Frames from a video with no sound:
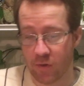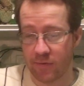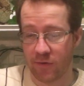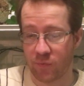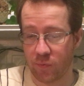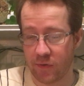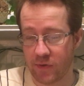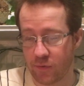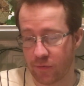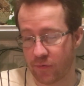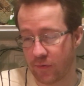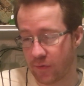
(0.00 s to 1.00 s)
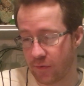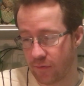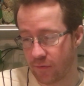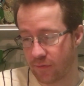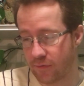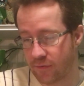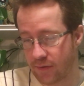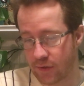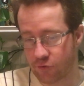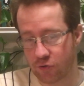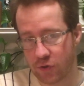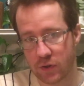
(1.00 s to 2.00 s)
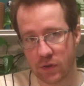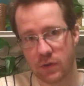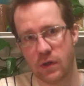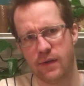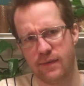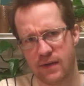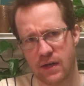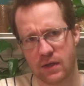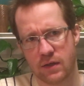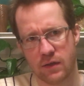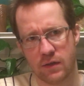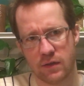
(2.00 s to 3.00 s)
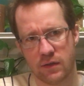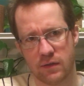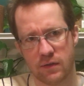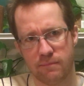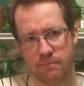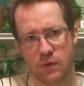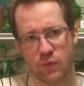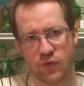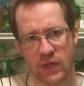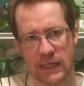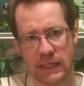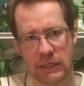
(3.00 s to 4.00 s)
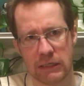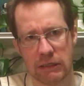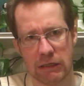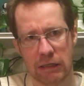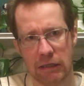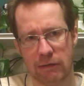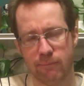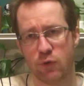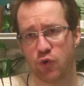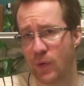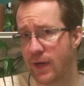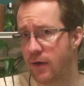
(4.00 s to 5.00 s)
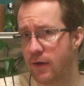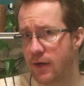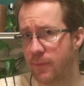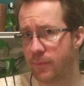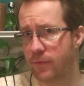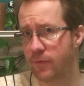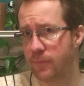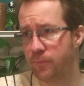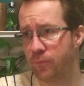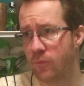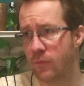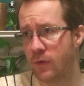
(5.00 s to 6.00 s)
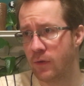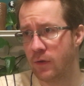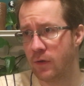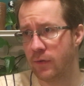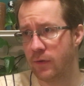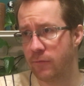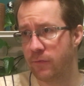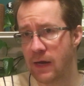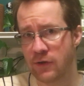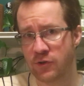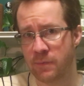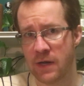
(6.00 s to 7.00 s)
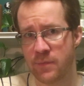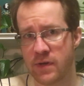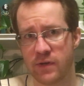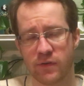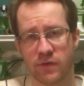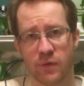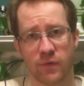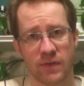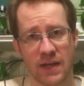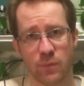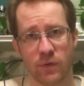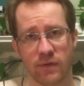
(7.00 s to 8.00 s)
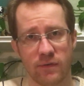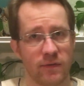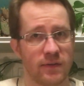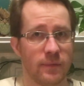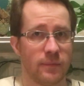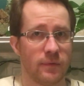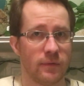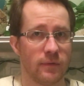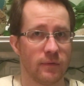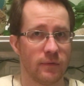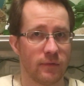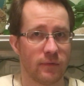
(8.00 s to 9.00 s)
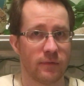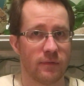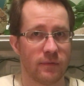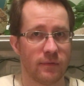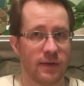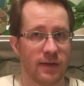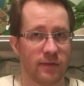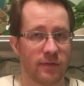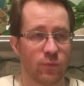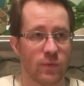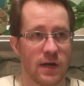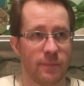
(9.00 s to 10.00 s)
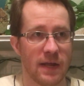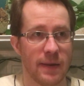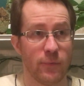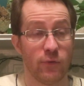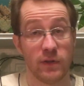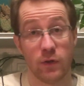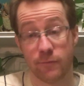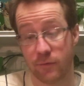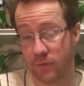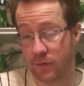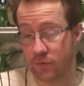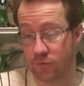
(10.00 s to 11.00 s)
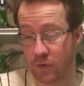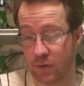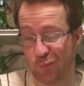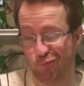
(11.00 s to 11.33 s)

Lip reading: This one uses Citra, Azaka, Mosaic, and Motueka hops. Their flagship IPA uses the same ones, except they swap Amarillo for Citra.